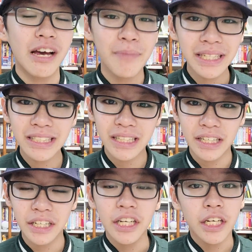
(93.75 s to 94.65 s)

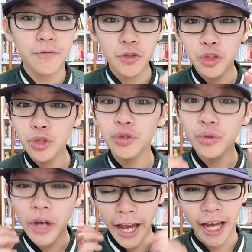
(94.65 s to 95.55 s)
Basically, if
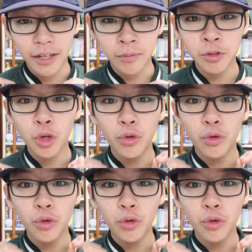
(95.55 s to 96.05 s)
two atoms,